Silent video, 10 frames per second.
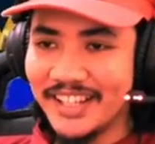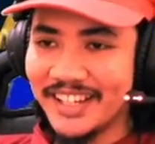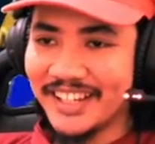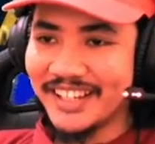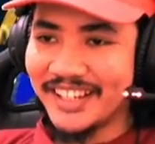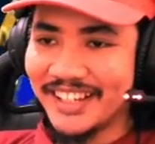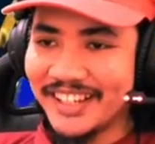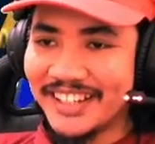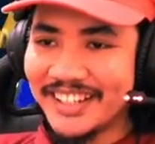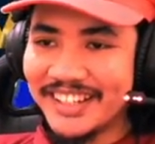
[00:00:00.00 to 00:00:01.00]

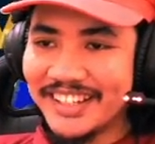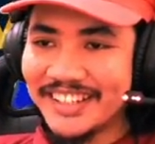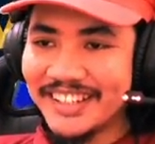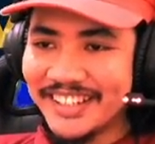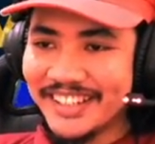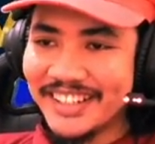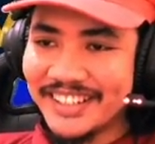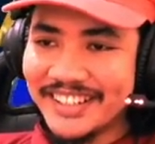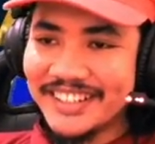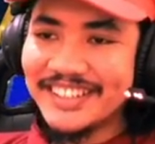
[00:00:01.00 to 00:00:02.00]

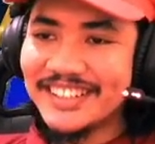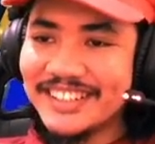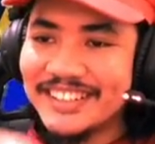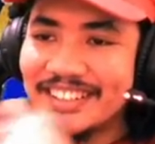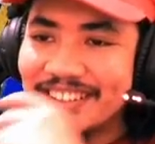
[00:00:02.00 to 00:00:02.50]
(no one is talking)